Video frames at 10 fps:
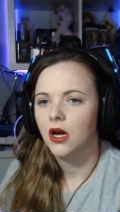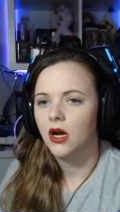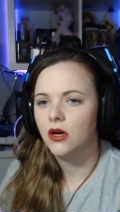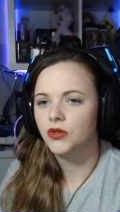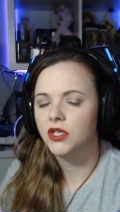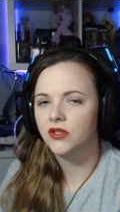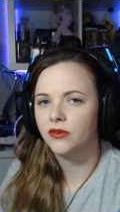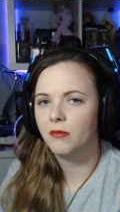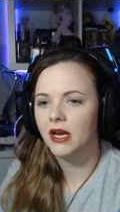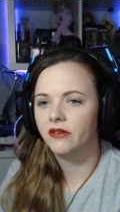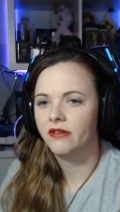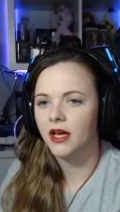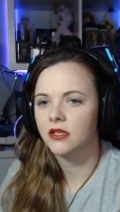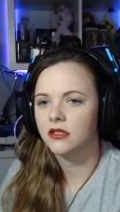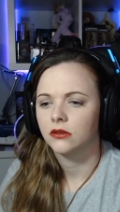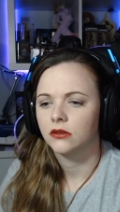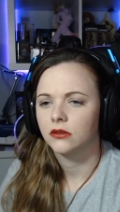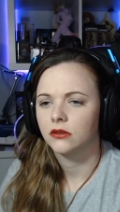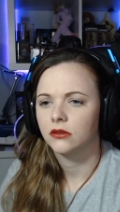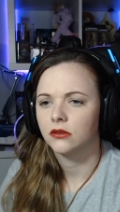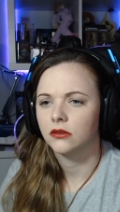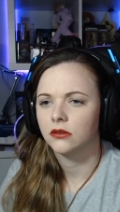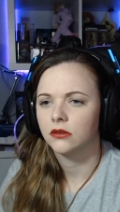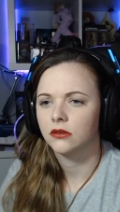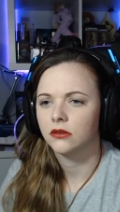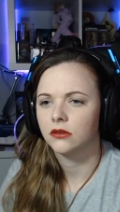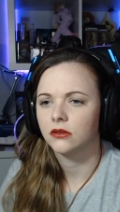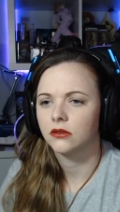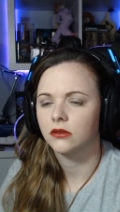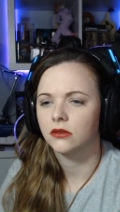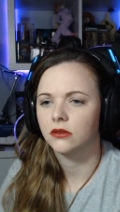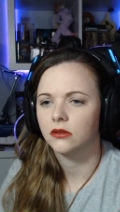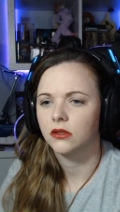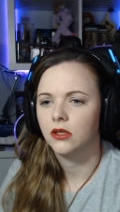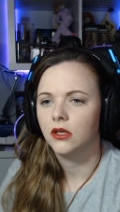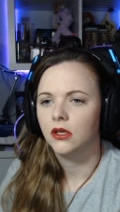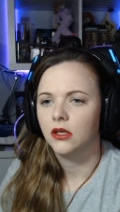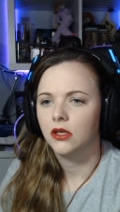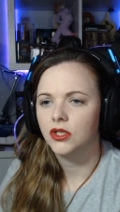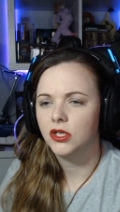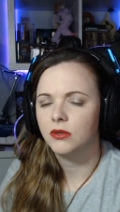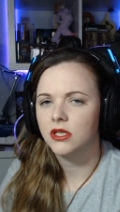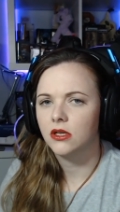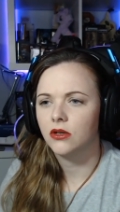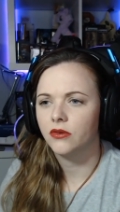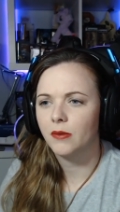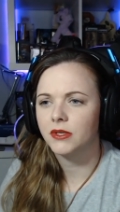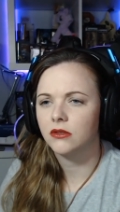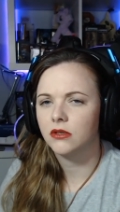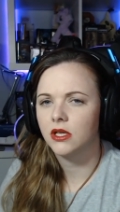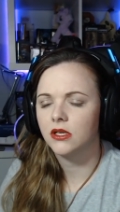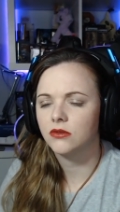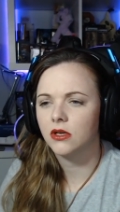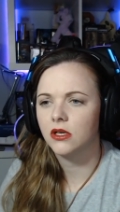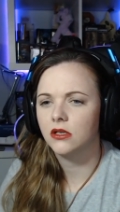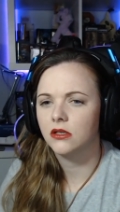Oh, she's from Manifest. I just heard Sal Lassiter dead. And she was in another episode oh, of this, dear, right? Whatever